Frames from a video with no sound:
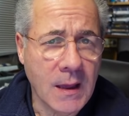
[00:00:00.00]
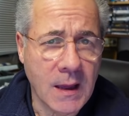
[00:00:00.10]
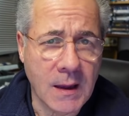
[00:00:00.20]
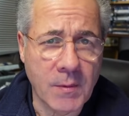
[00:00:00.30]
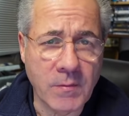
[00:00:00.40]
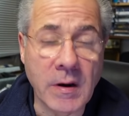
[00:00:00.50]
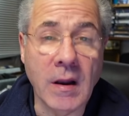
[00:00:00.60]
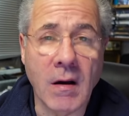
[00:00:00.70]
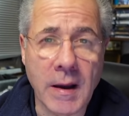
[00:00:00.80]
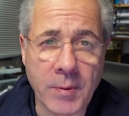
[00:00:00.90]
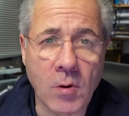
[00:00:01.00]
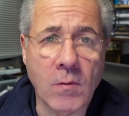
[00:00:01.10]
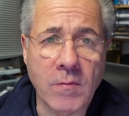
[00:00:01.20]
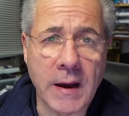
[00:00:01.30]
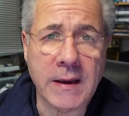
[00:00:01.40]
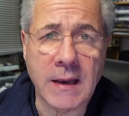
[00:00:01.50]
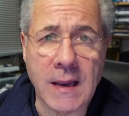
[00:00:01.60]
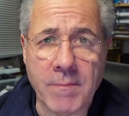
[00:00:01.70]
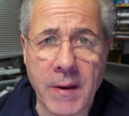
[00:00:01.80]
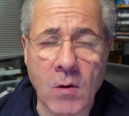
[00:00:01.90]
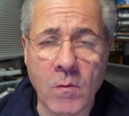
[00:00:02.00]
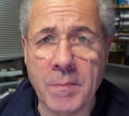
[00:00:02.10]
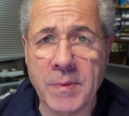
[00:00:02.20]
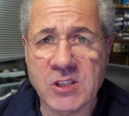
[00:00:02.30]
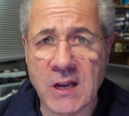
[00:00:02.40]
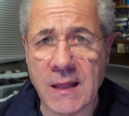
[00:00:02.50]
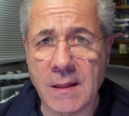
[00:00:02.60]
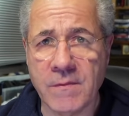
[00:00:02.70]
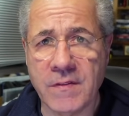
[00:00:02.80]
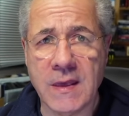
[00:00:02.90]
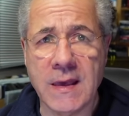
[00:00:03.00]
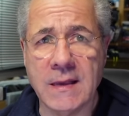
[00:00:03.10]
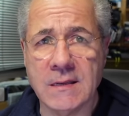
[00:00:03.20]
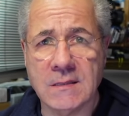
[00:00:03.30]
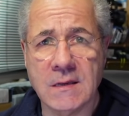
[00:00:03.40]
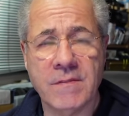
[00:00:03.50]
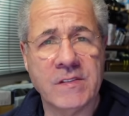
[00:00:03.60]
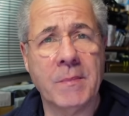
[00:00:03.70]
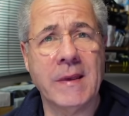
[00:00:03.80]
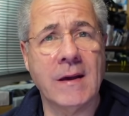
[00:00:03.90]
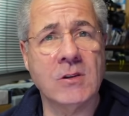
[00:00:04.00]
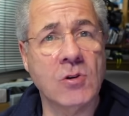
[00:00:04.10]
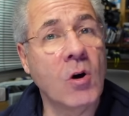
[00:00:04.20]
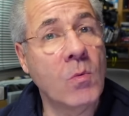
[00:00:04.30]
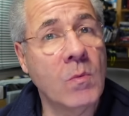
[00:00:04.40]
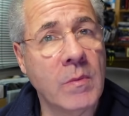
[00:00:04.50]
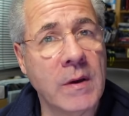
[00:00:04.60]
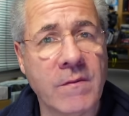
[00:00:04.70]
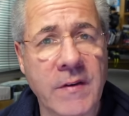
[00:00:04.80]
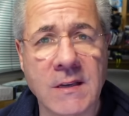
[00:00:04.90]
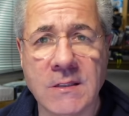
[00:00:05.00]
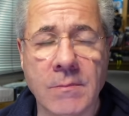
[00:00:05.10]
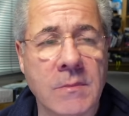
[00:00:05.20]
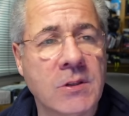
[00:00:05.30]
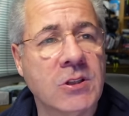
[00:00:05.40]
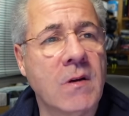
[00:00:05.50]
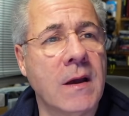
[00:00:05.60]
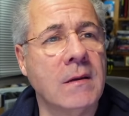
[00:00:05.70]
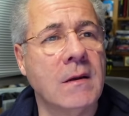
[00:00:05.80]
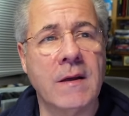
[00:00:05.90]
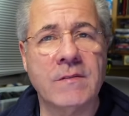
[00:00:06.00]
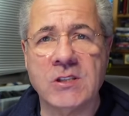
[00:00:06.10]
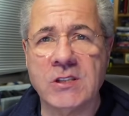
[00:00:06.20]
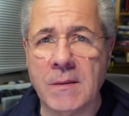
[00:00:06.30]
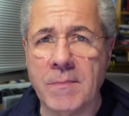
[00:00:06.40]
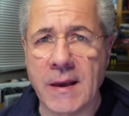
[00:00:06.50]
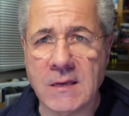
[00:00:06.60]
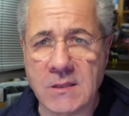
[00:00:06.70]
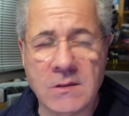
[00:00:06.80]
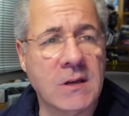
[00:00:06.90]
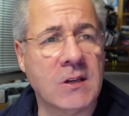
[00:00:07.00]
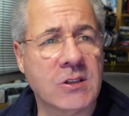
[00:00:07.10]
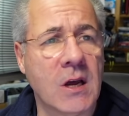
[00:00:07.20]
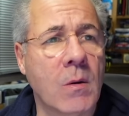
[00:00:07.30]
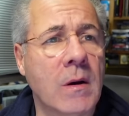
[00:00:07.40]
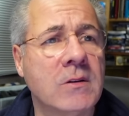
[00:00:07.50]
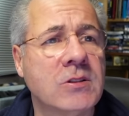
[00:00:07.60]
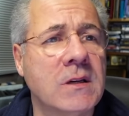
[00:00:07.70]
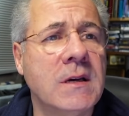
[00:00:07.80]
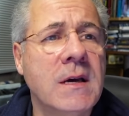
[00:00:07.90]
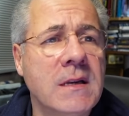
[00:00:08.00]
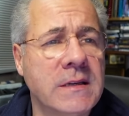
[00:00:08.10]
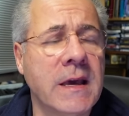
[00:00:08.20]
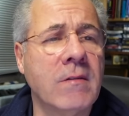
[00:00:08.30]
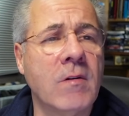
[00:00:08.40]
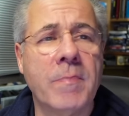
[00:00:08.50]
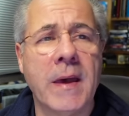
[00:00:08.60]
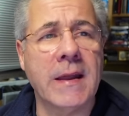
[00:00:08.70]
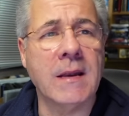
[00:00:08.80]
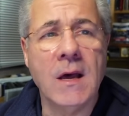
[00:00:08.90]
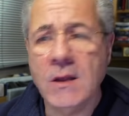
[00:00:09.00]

Um, reliable, ruggedly built, we've been selling them for years, and if something goes wrong, we can fix them, which is great. You don't have to send it back to goodness nowhere else to, to get it repaired.